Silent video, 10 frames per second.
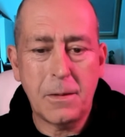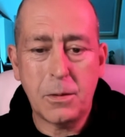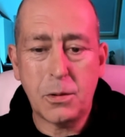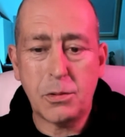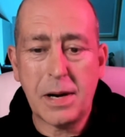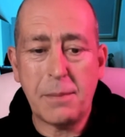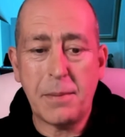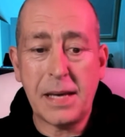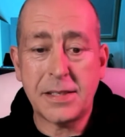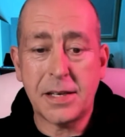Or
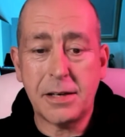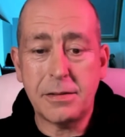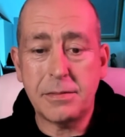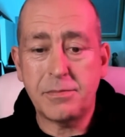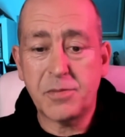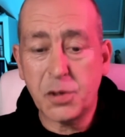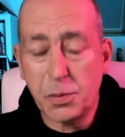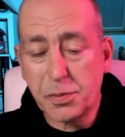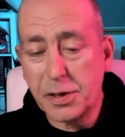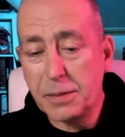SO
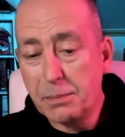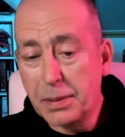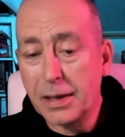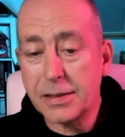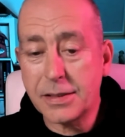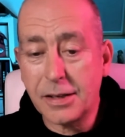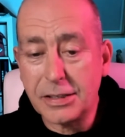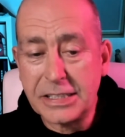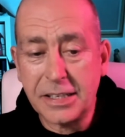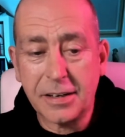Supreme Plus
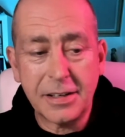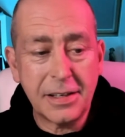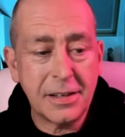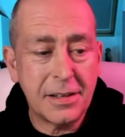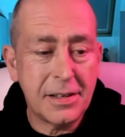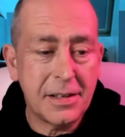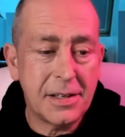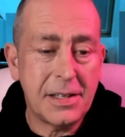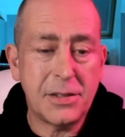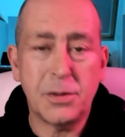99
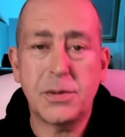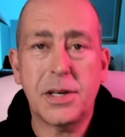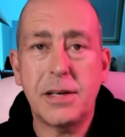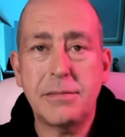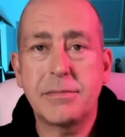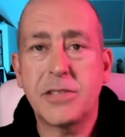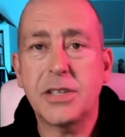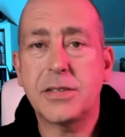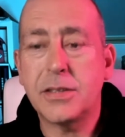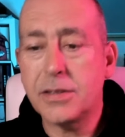is also
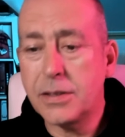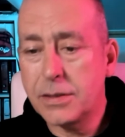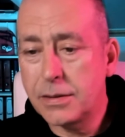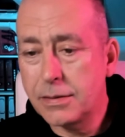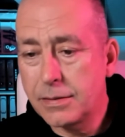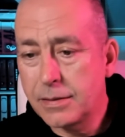just as good.